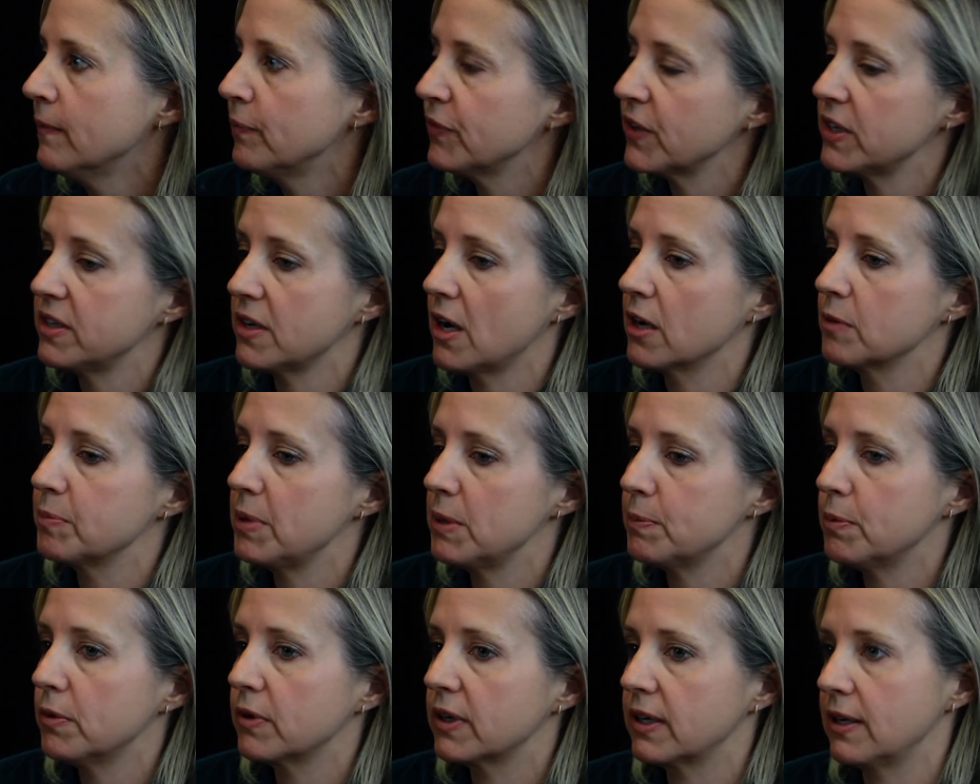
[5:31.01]
young
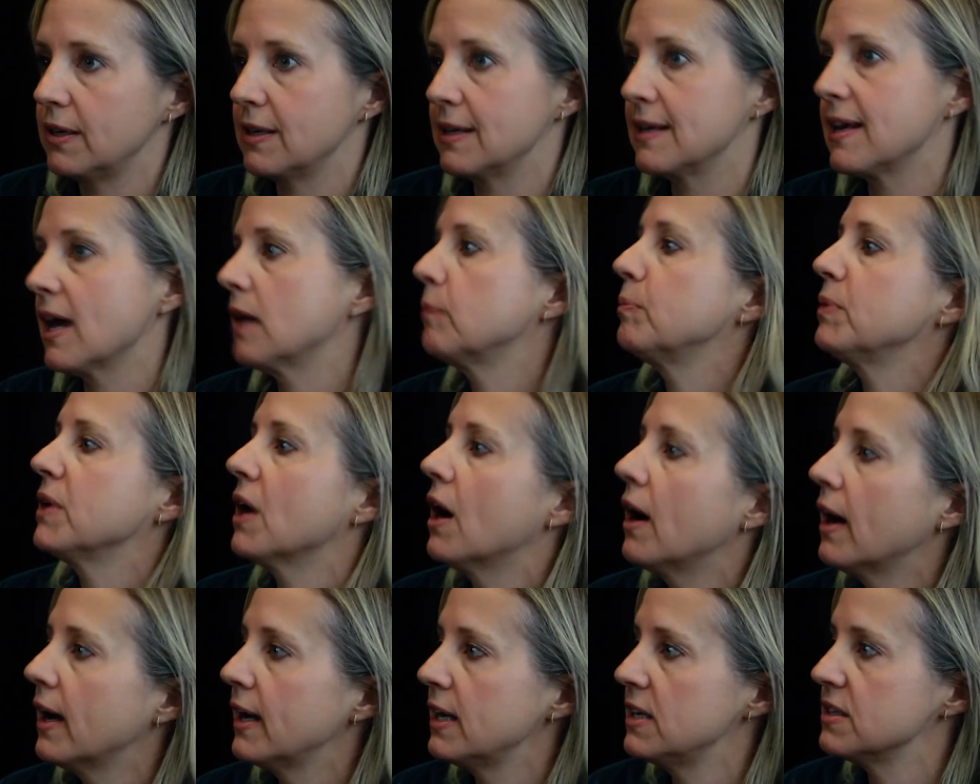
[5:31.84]
people can get
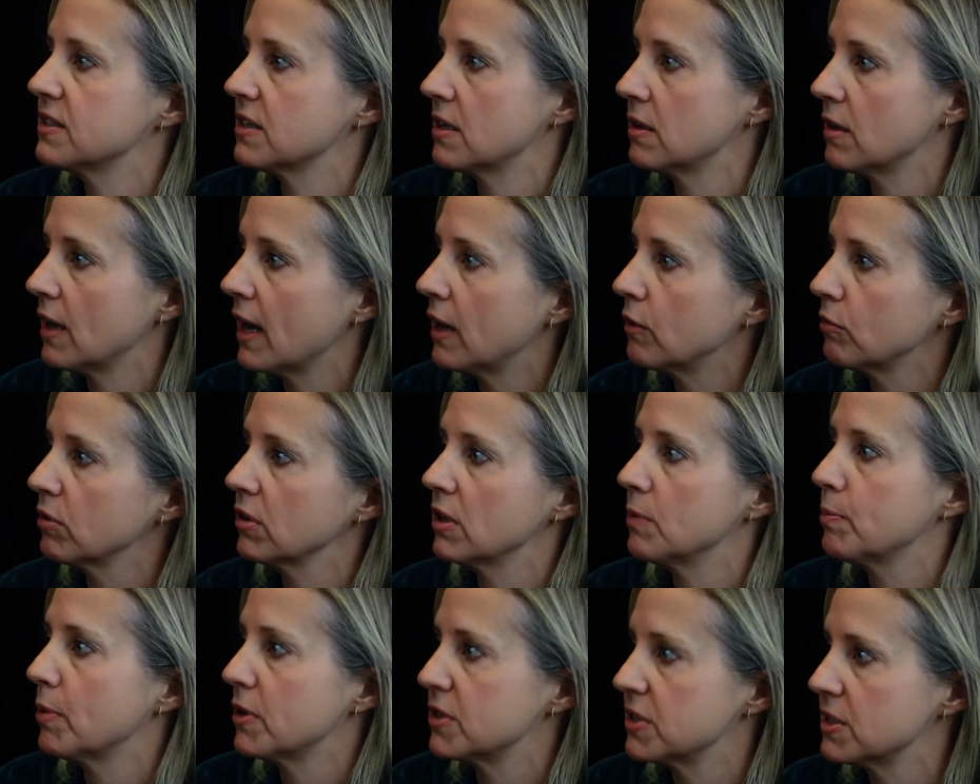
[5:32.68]
behind and
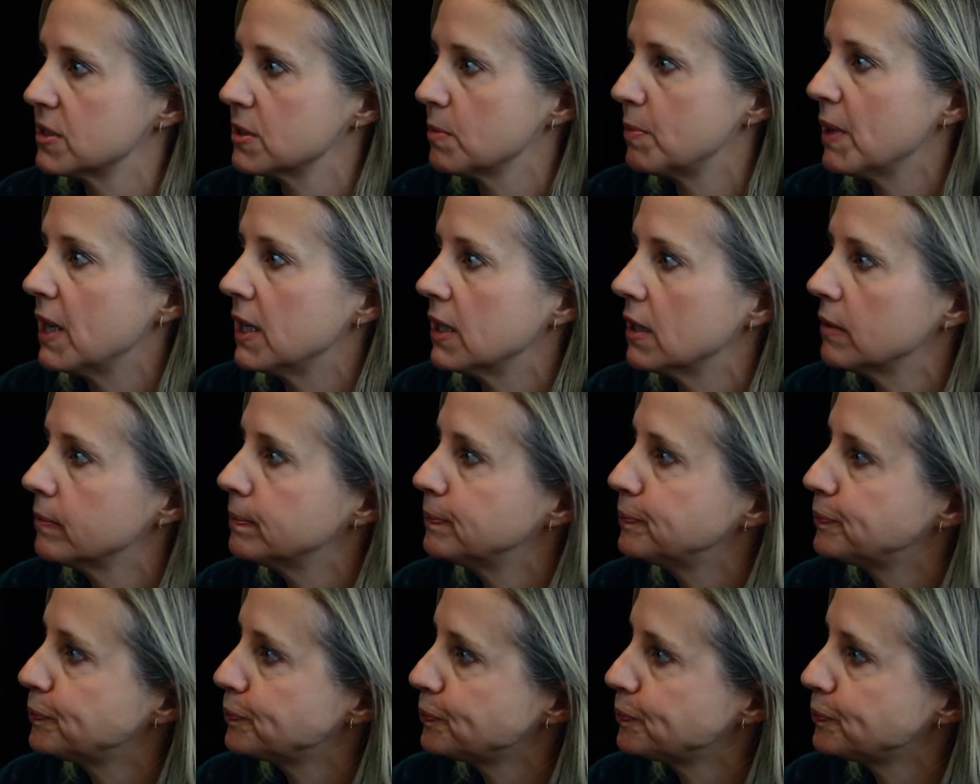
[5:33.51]
really participate in.